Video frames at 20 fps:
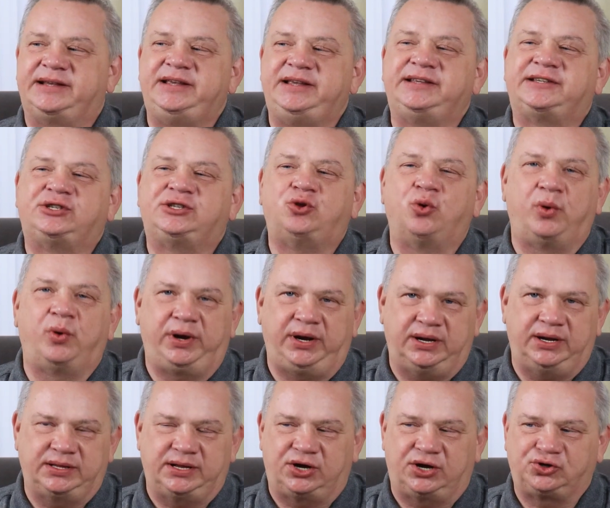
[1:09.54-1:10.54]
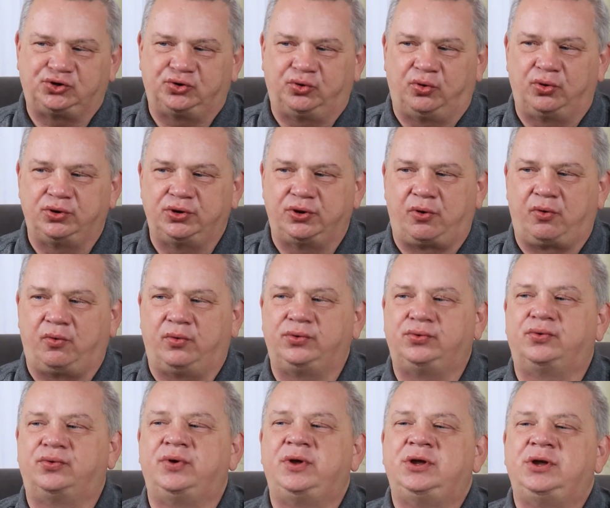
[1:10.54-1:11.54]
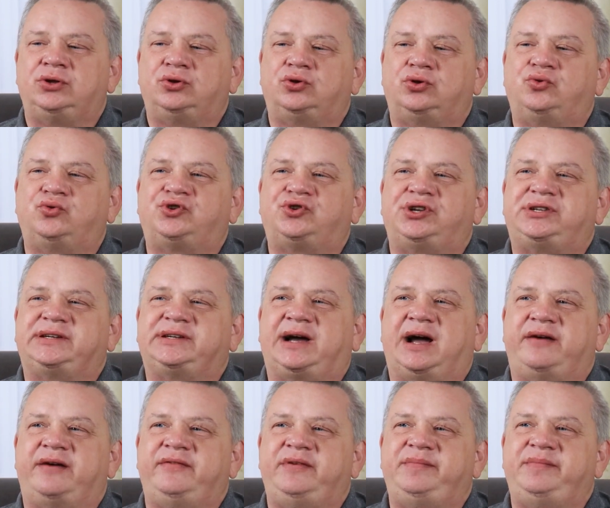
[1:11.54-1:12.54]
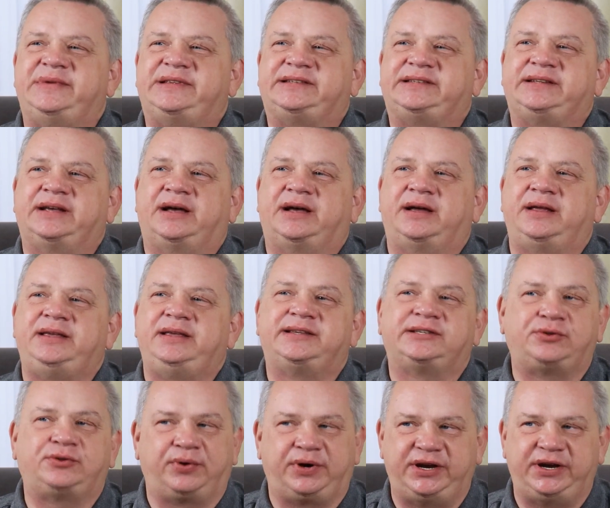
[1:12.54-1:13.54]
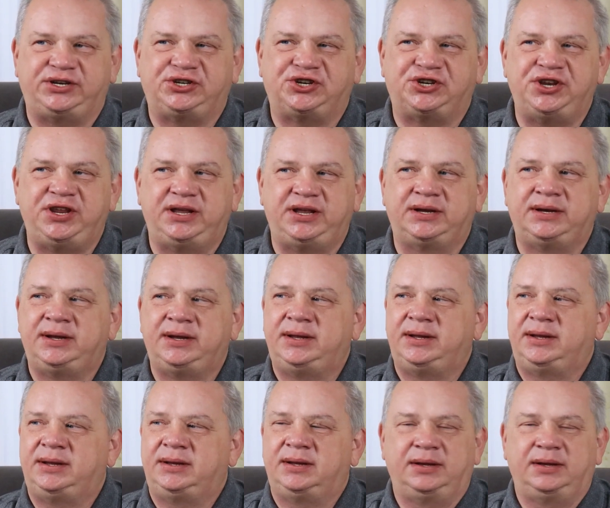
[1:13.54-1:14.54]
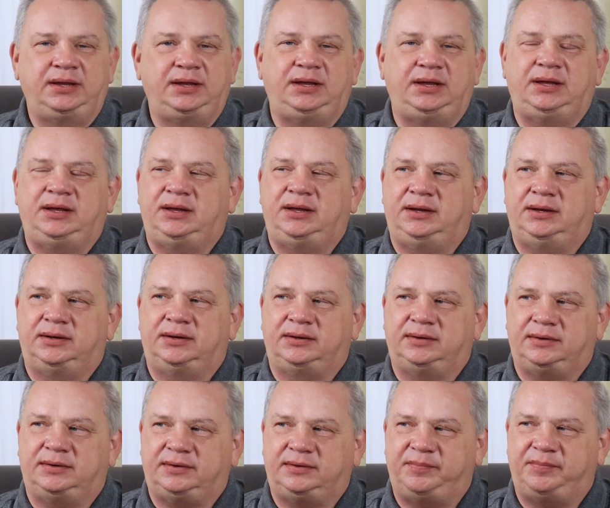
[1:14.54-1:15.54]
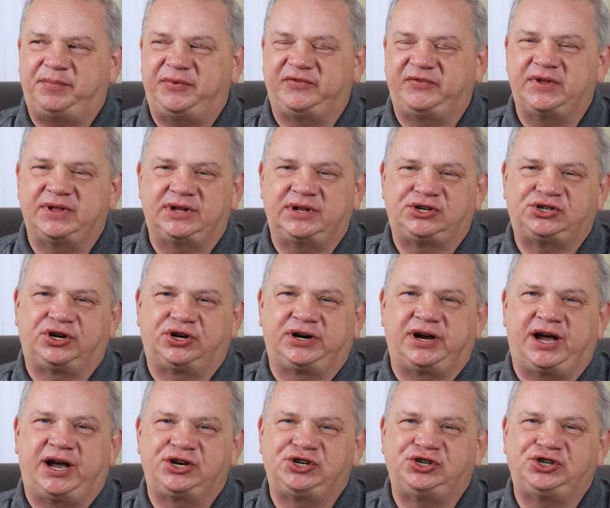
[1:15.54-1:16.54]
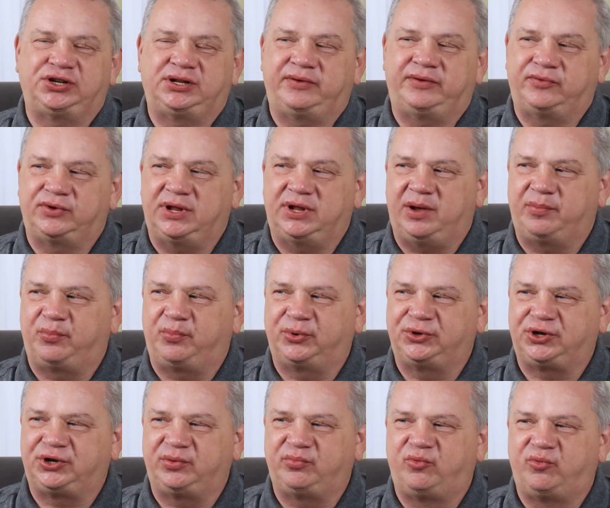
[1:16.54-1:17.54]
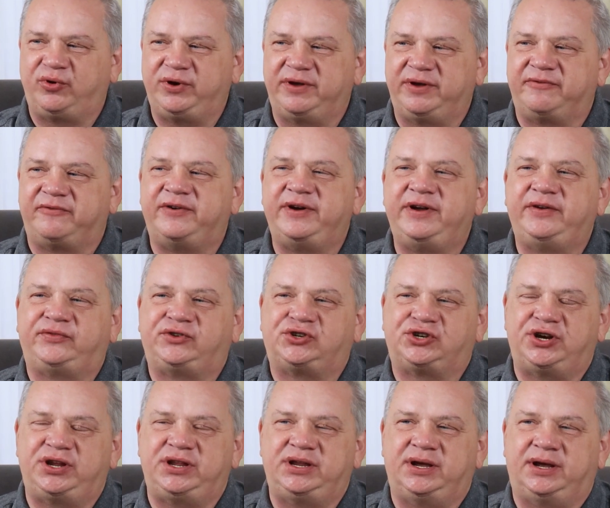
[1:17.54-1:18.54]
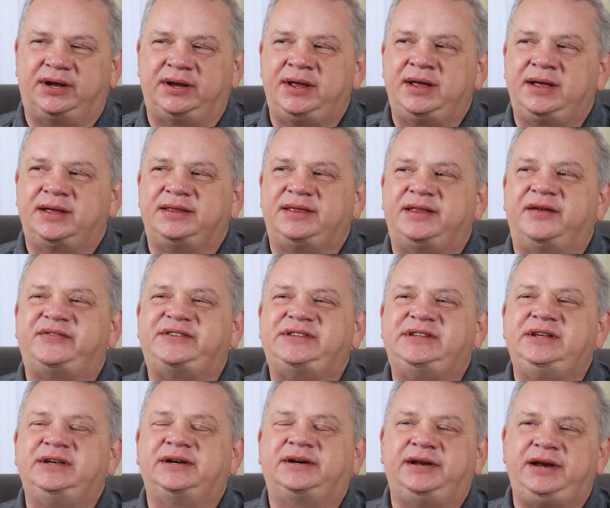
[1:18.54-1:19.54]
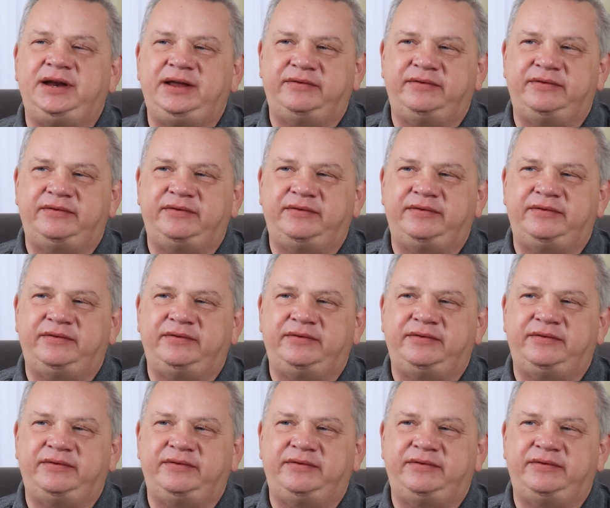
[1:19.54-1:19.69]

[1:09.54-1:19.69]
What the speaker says: It is the history of our people and very curious historical sites. Southern Cherkasy region must be studied at all